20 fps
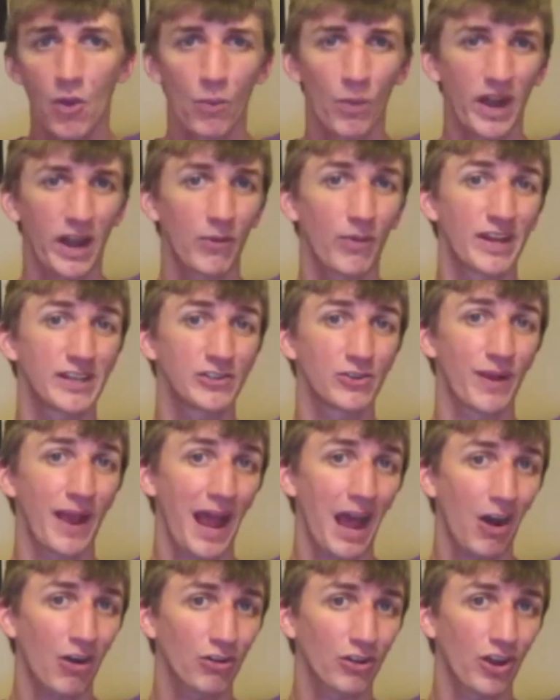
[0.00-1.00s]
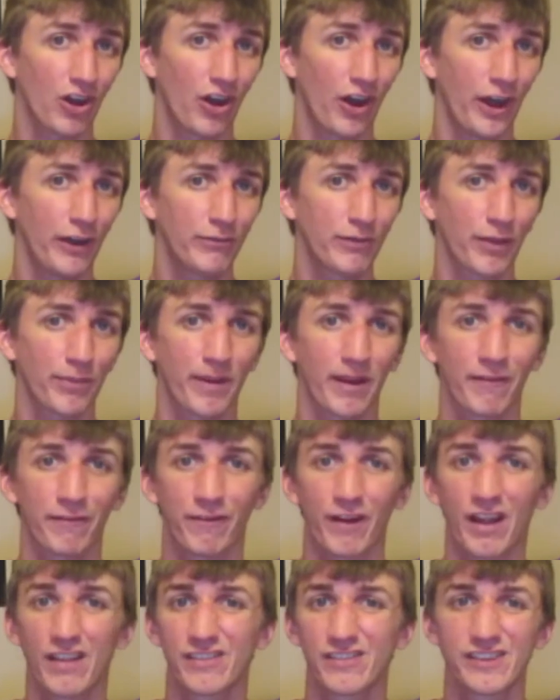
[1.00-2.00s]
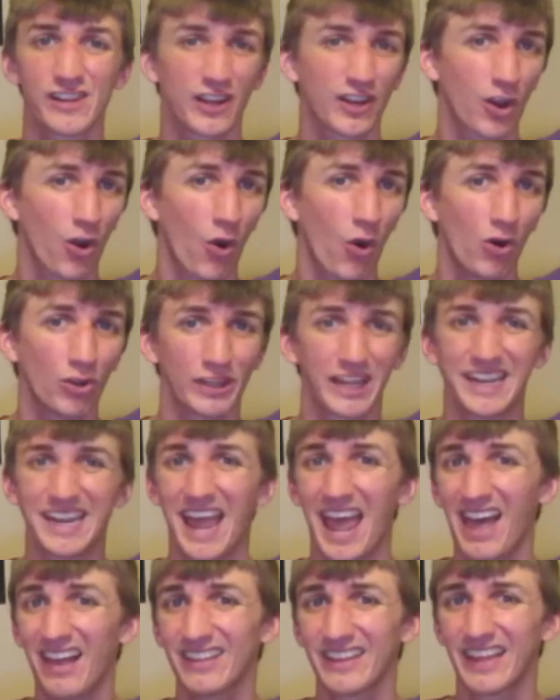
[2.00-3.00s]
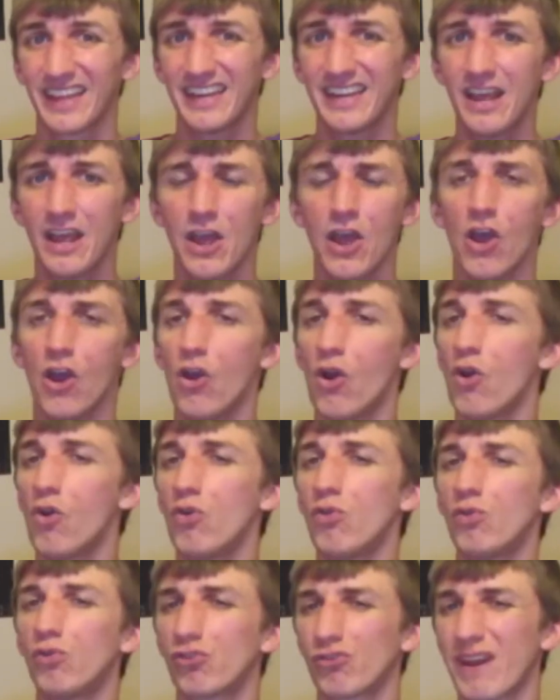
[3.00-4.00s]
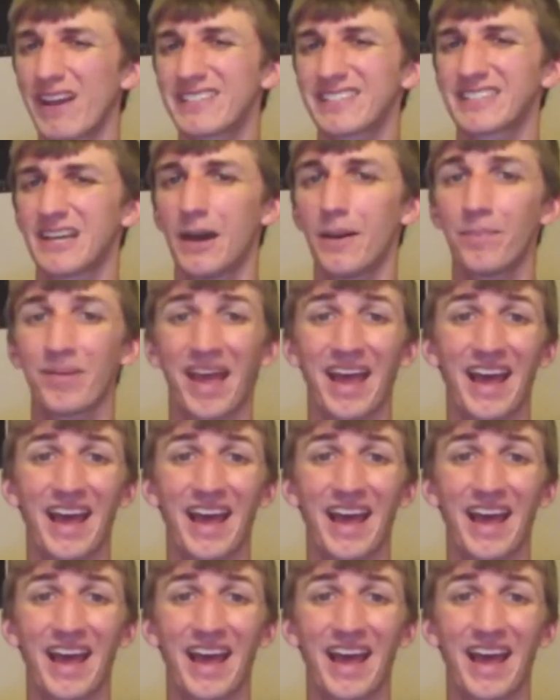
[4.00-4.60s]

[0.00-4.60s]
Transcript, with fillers: when I went to Hal-Con with my friends Nicole and Ellen, who dressed up